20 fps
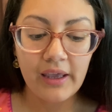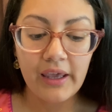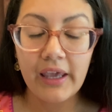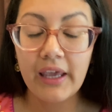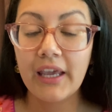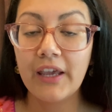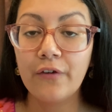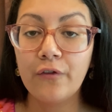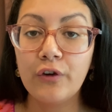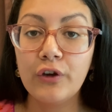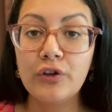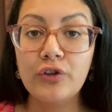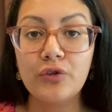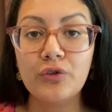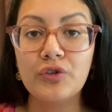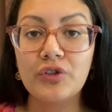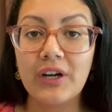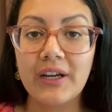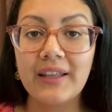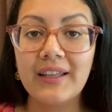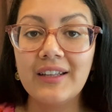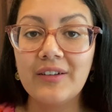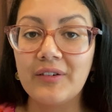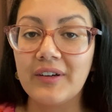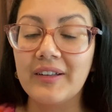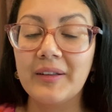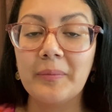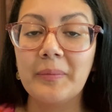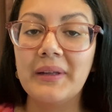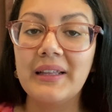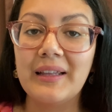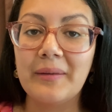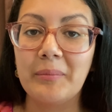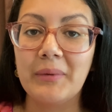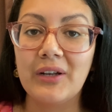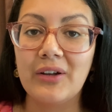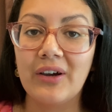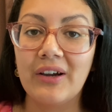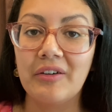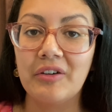If you do try this recipe, let me
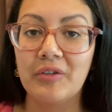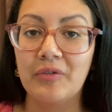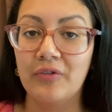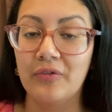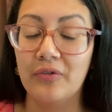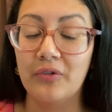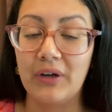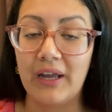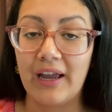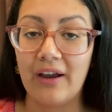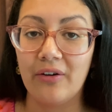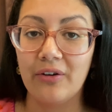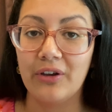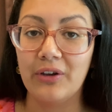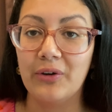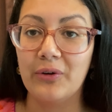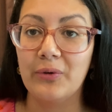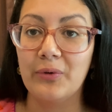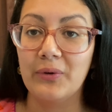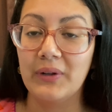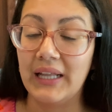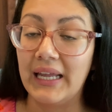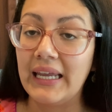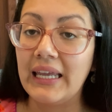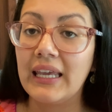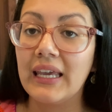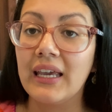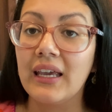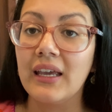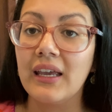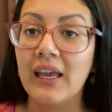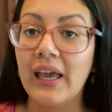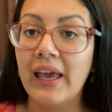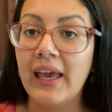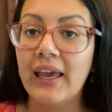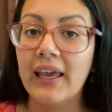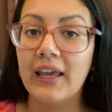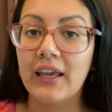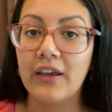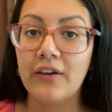know how you like it.
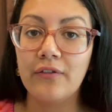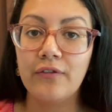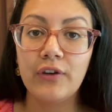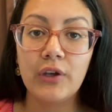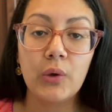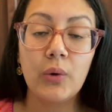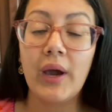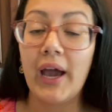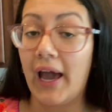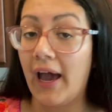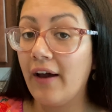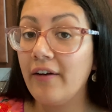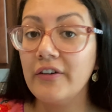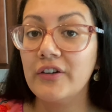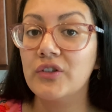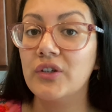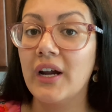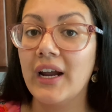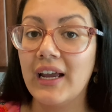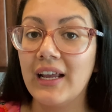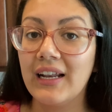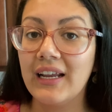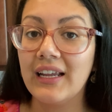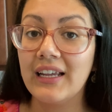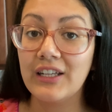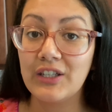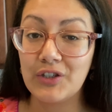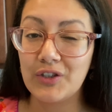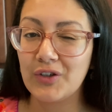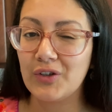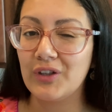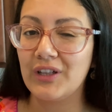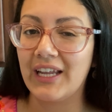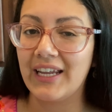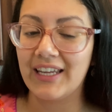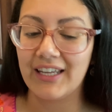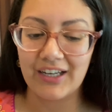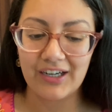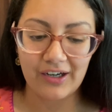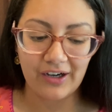If you have tried it, do you
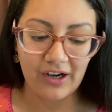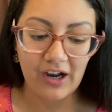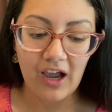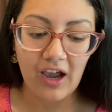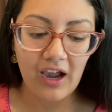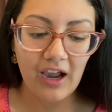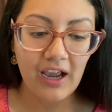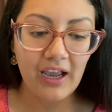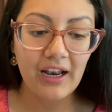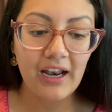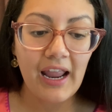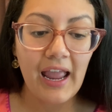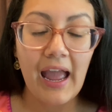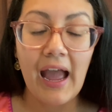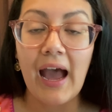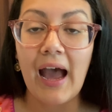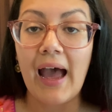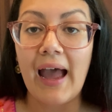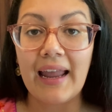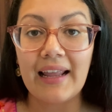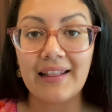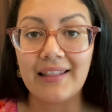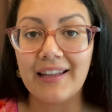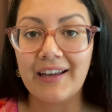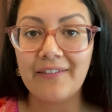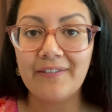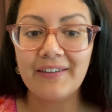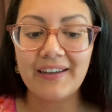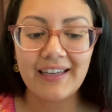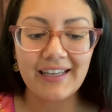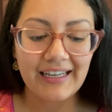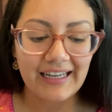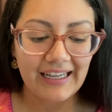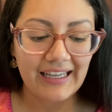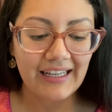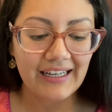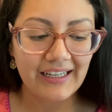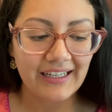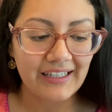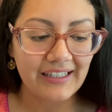like it or not? I love it.
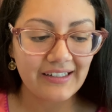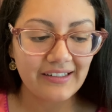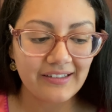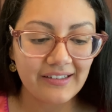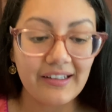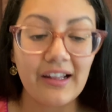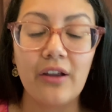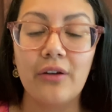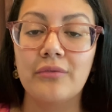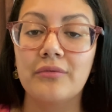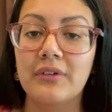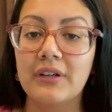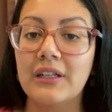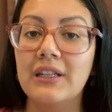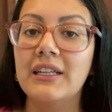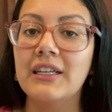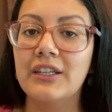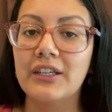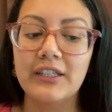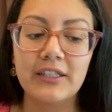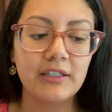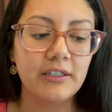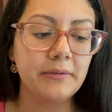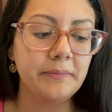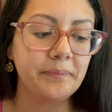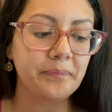It is really good.